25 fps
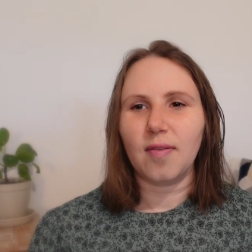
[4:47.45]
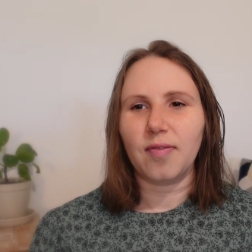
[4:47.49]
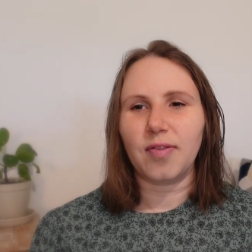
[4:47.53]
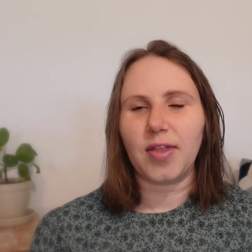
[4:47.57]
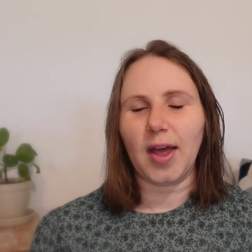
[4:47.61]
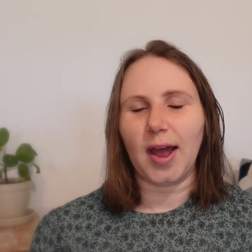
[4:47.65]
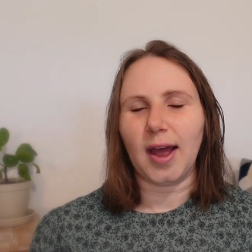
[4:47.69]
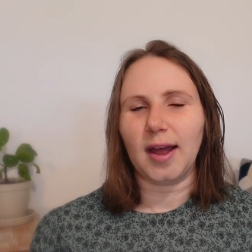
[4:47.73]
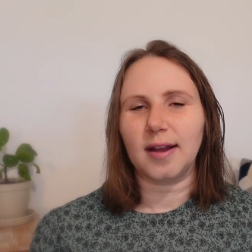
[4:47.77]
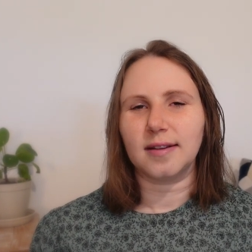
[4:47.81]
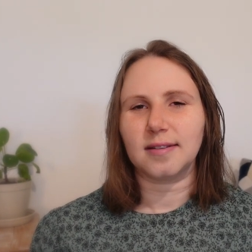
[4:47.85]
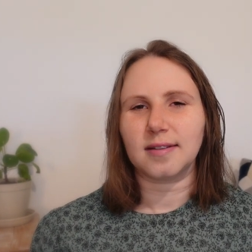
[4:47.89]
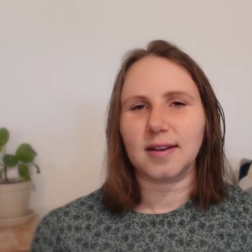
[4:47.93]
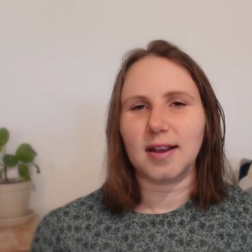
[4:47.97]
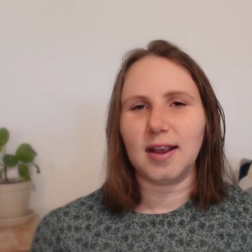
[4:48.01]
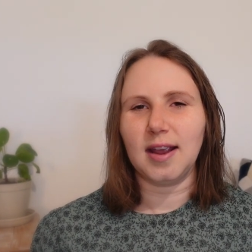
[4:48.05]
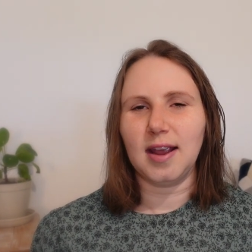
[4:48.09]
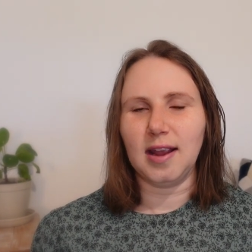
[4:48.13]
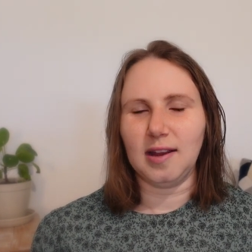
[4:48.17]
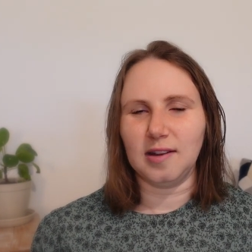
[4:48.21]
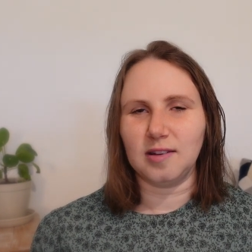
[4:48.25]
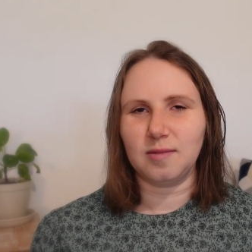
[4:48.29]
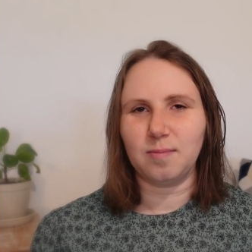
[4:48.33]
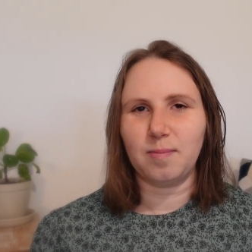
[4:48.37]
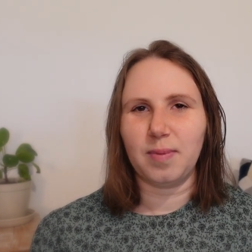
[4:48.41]
that
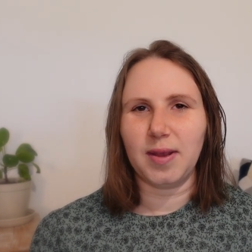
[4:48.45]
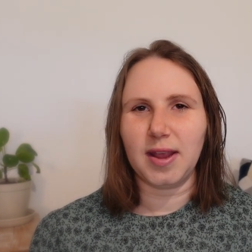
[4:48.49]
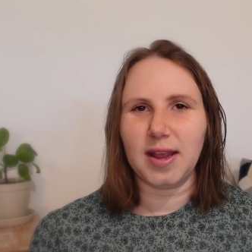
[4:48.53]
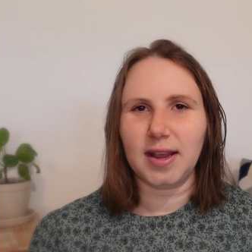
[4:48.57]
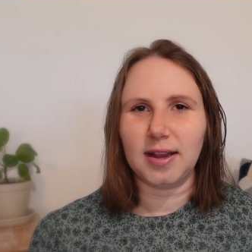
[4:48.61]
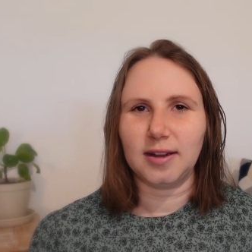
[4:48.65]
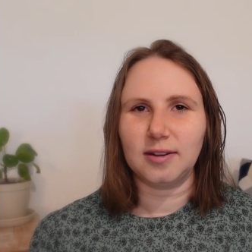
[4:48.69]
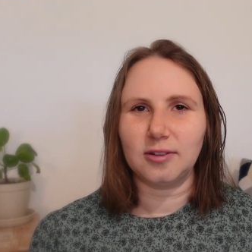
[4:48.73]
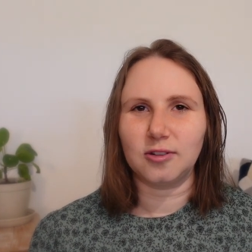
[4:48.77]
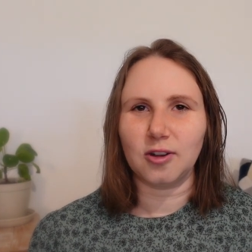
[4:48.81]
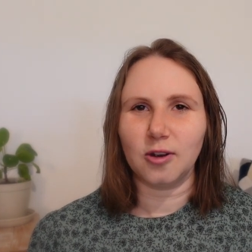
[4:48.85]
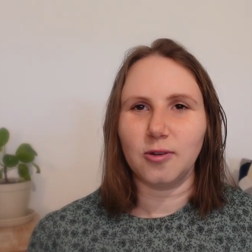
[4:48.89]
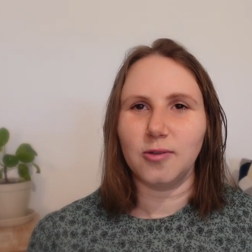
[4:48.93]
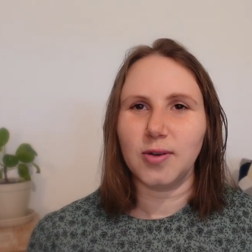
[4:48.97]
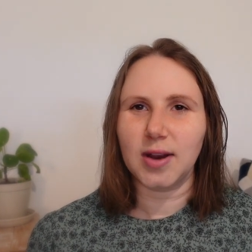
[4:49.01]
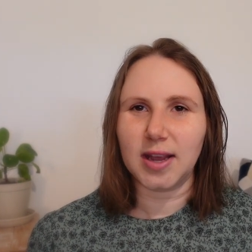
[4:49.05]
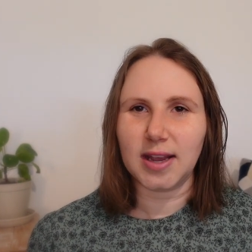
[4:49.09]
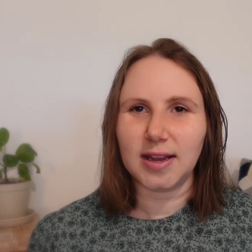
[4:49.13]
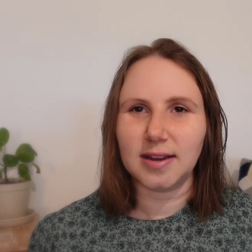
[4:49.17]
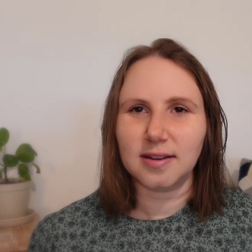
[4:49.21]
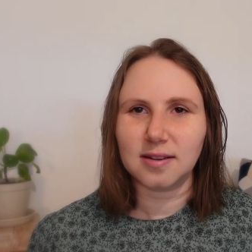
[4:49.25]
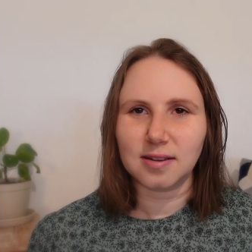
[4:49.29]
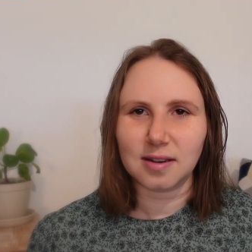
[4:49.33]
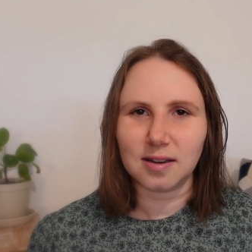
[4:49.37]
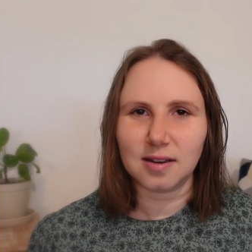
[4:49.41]
is being
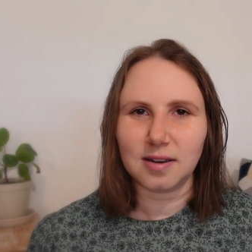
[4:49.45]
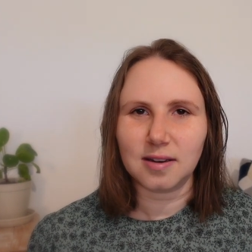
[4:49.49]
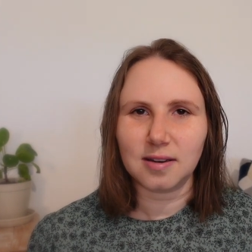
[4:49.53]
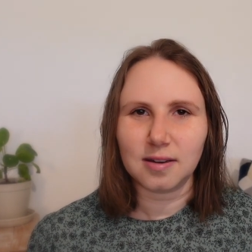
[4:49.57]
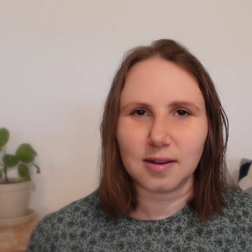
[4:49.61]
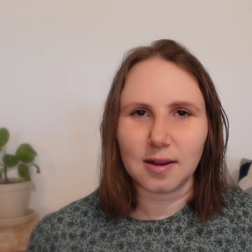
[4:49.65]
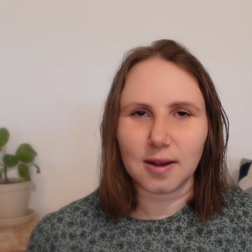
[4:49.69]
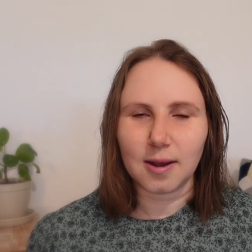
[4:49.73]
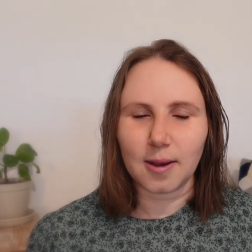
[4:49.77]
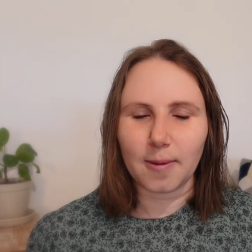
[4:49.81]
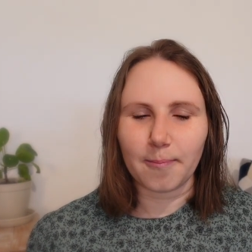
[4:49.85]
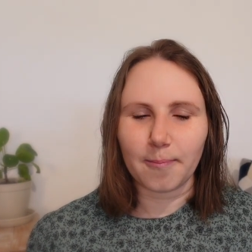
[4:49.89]
donated.